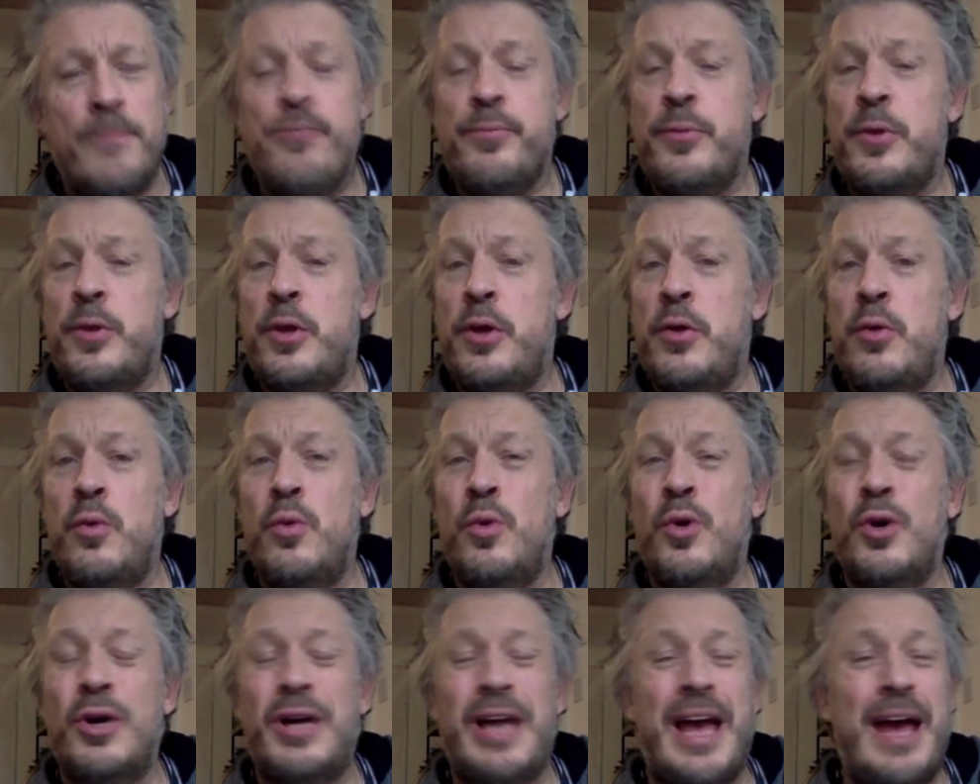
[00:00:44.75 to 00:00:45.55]
You
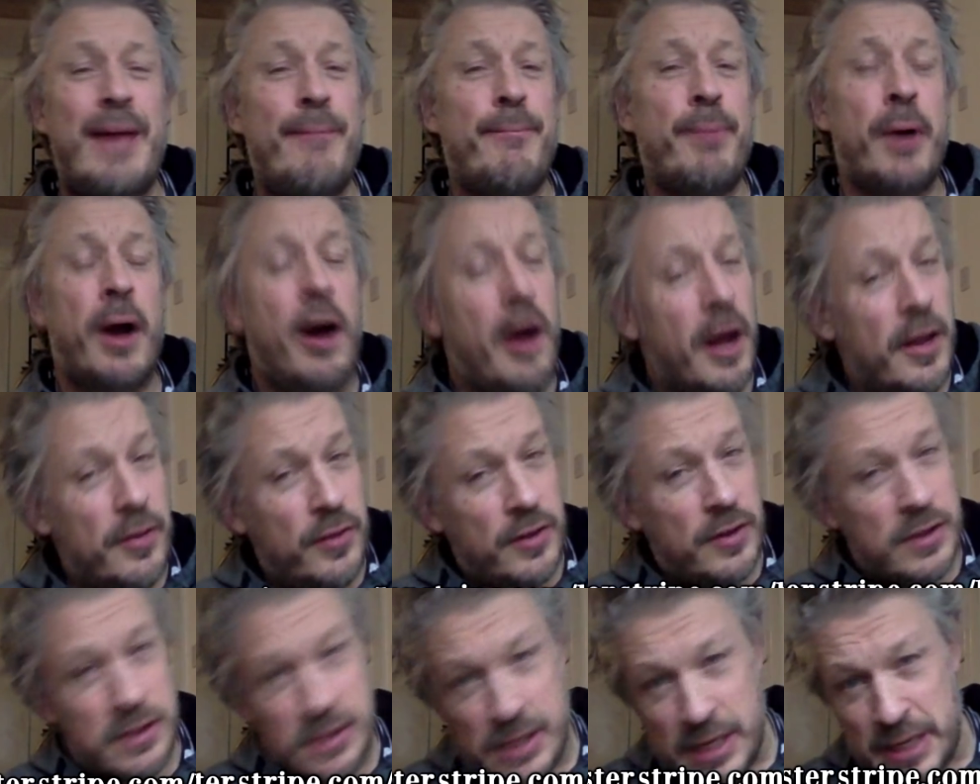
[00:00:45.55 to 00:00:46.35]
will get
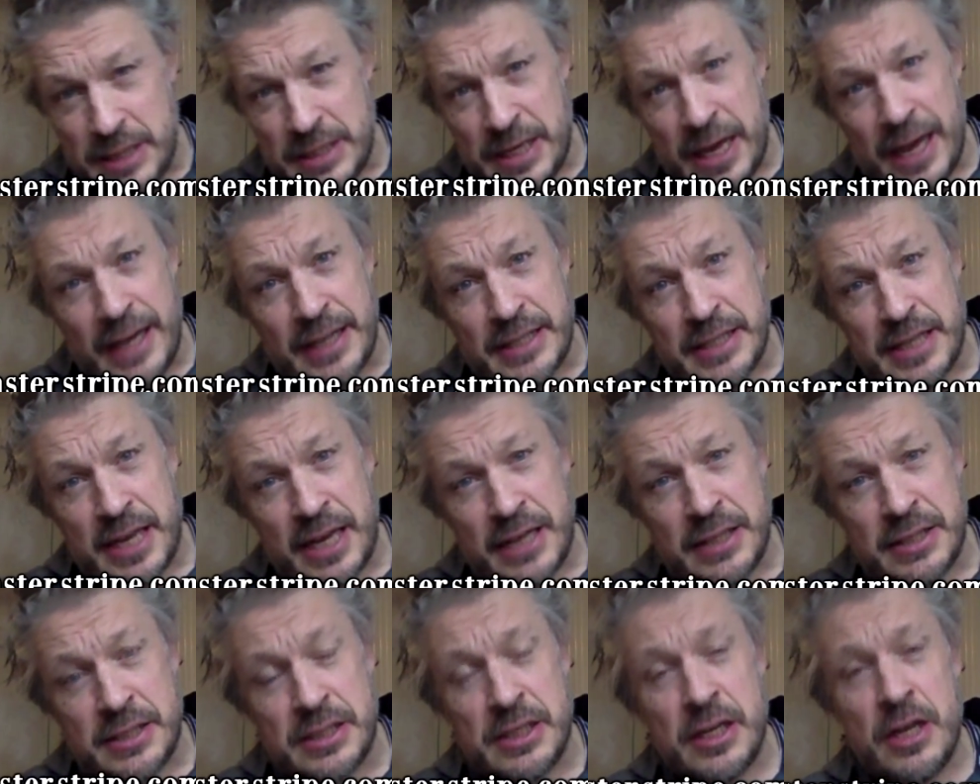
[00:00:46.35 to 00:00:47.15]
behind-the-scenes
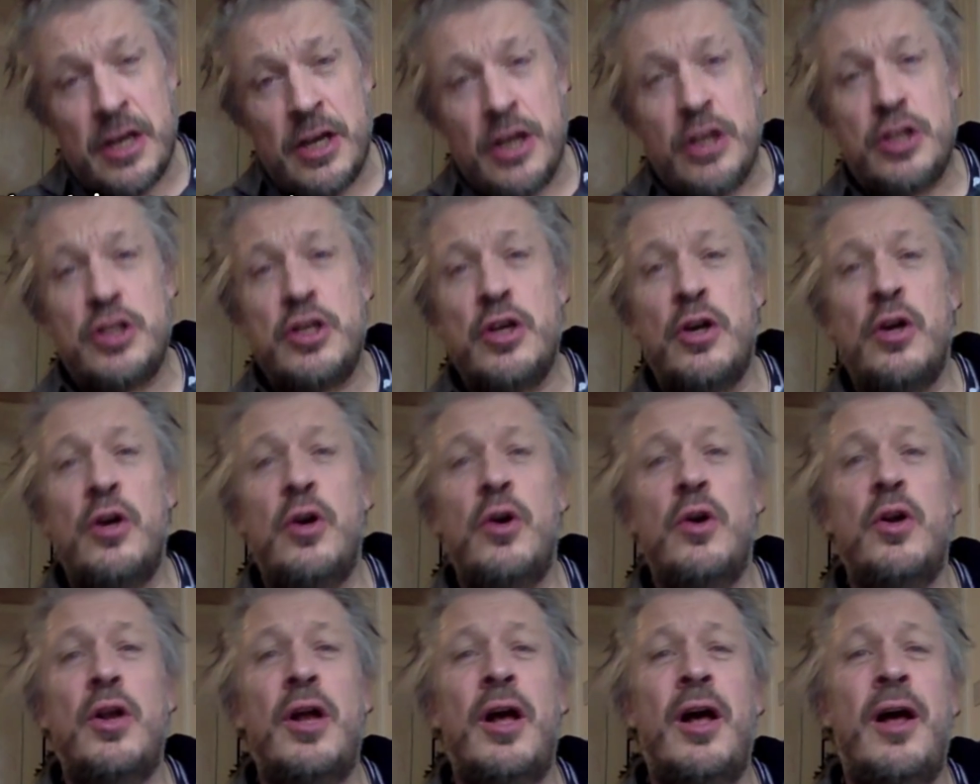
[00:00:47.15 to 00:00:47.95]
access
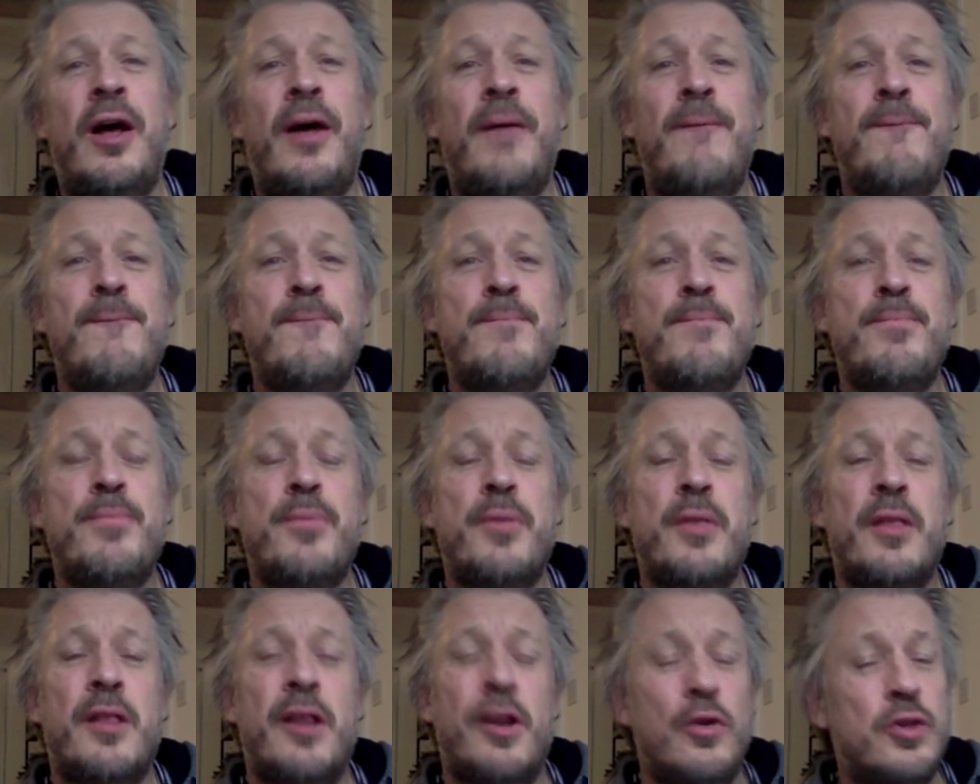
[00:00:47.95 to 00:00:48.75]
to um,
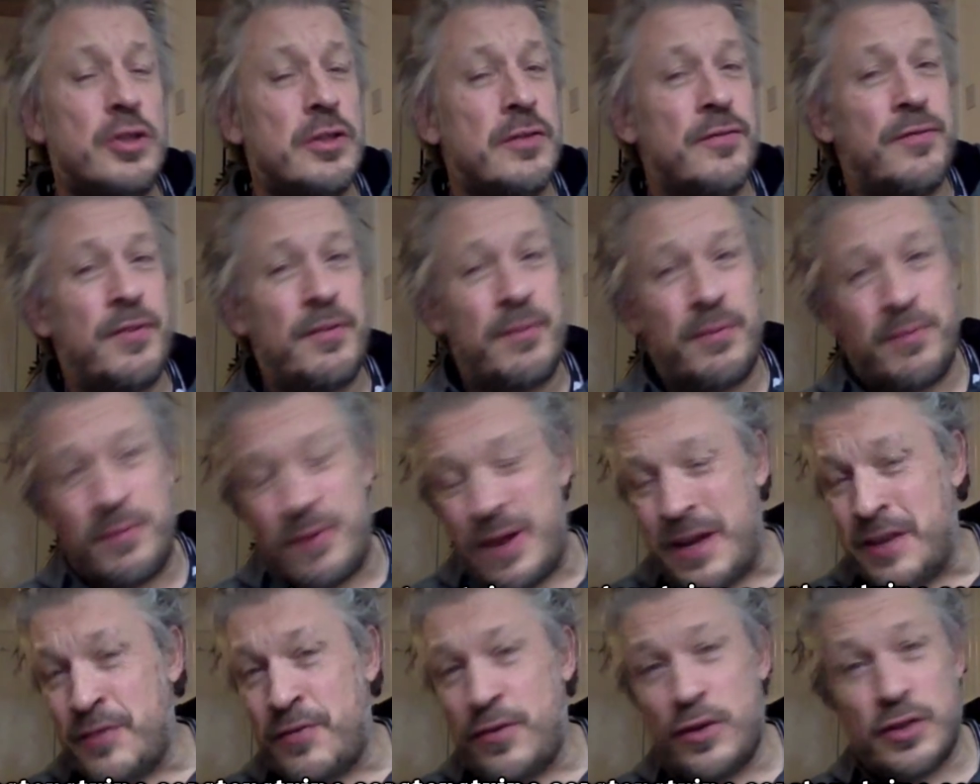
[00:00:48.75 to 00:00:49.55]
loads of
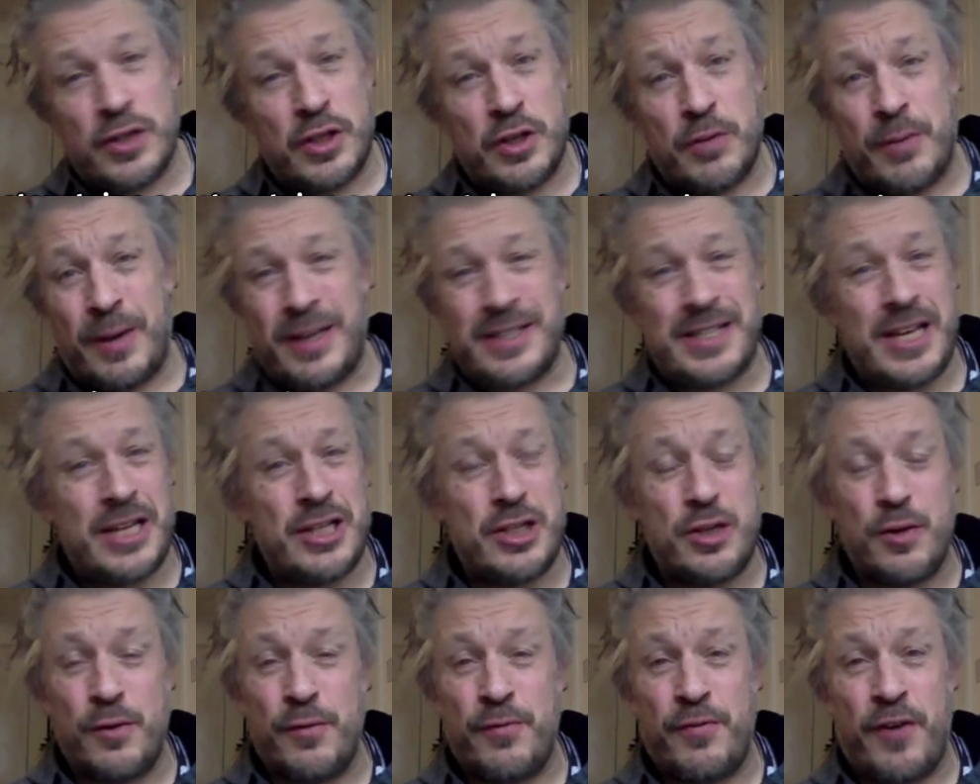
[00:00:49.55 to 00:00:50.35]
interviews I do backstage. I
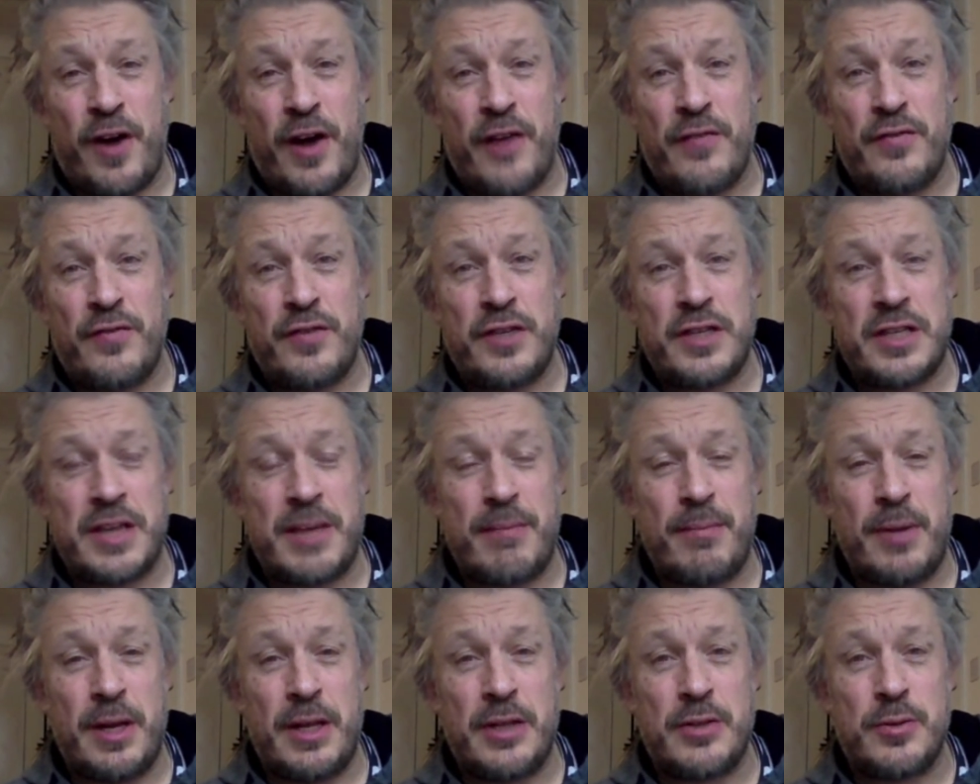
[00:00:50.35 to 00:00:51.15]
do five to ten
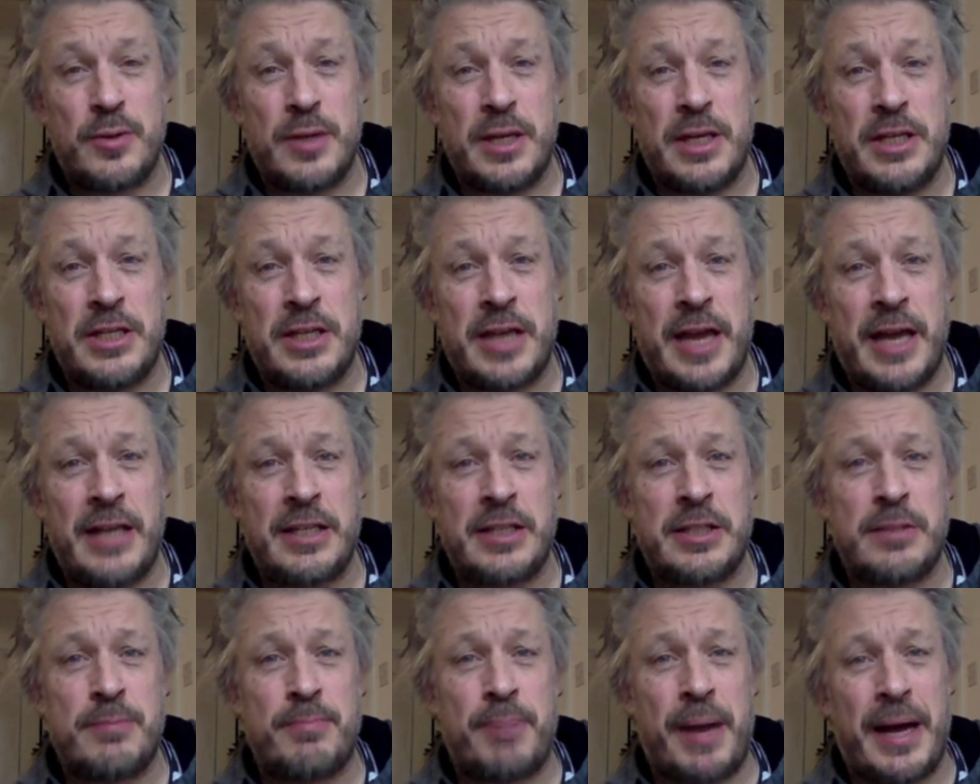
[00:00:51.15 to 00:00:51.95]
minutes with each
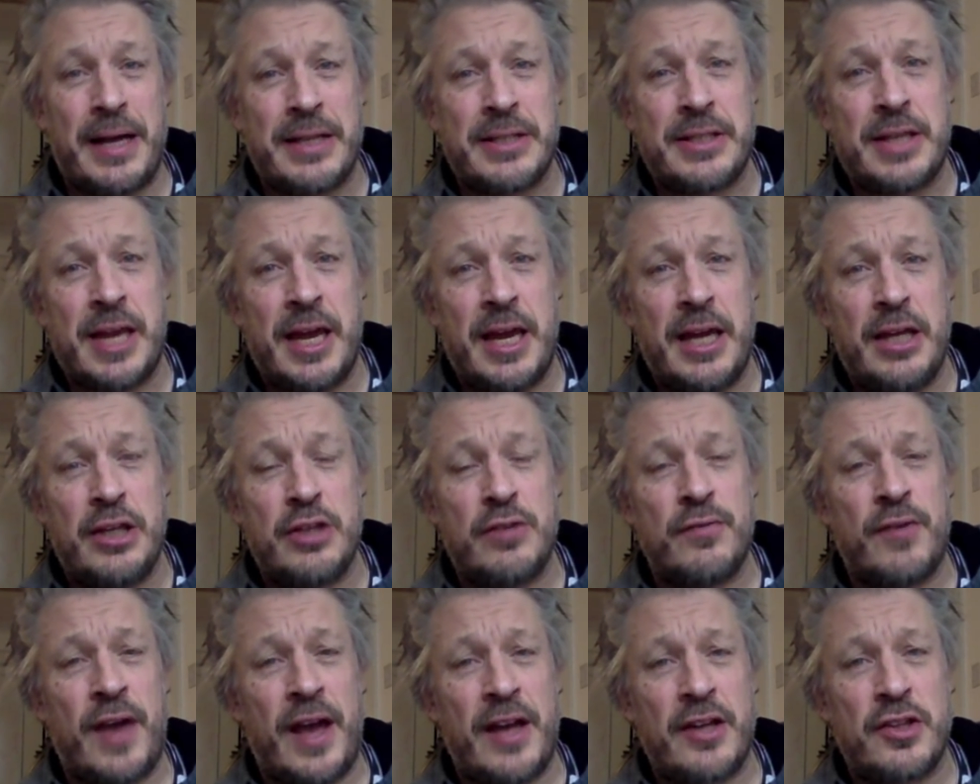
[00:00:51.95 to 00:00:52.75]
guest backstage
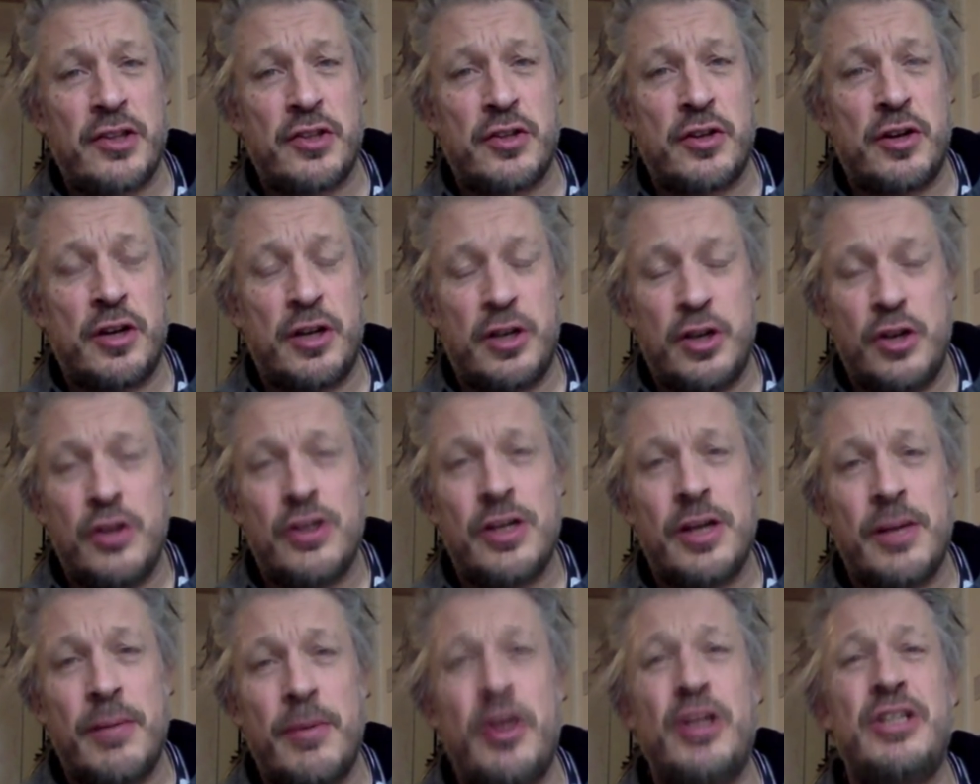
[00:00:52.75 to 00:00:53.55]
of extra,
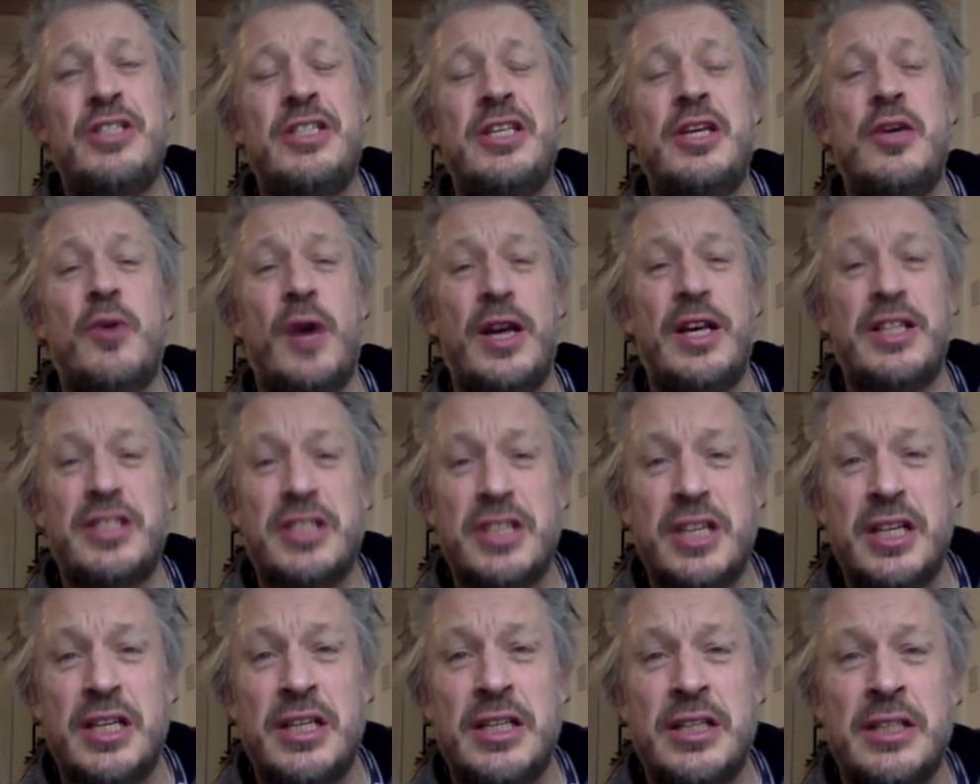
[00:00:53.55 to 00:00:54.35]
usually emergency
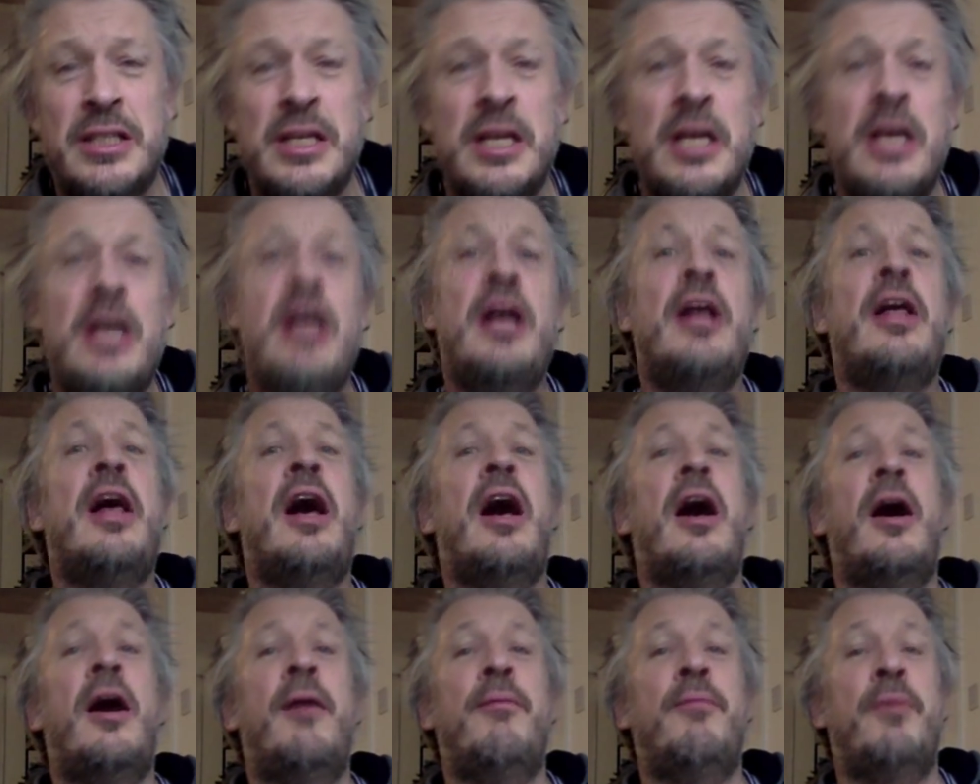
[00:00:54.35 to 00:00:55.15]
questions,
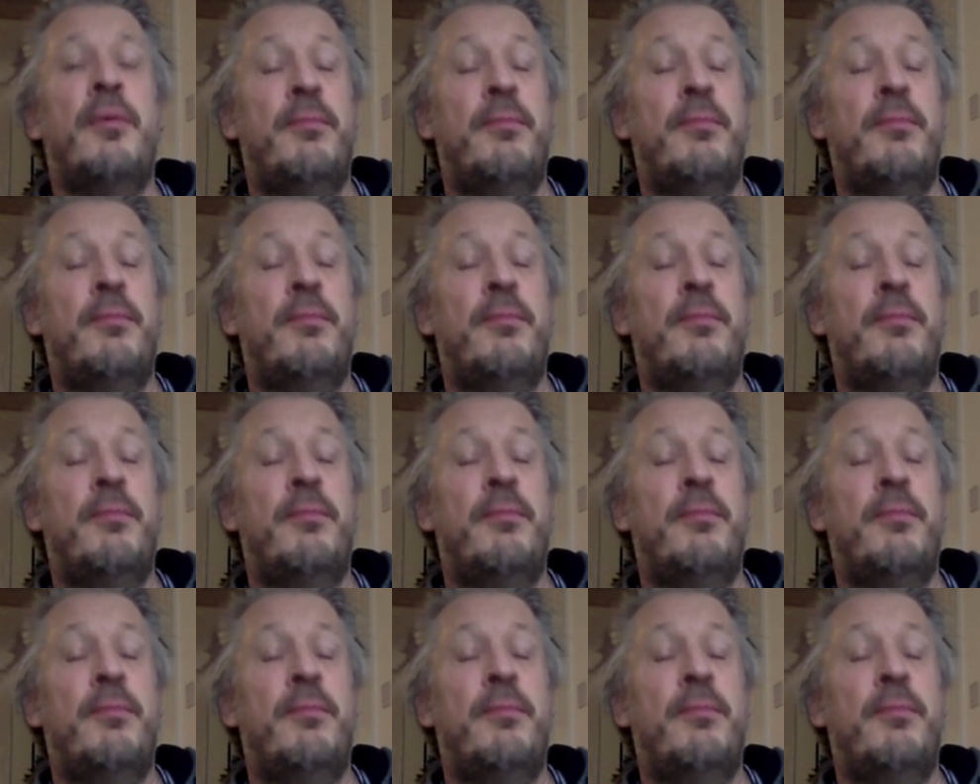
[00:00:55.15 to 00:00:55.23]
um,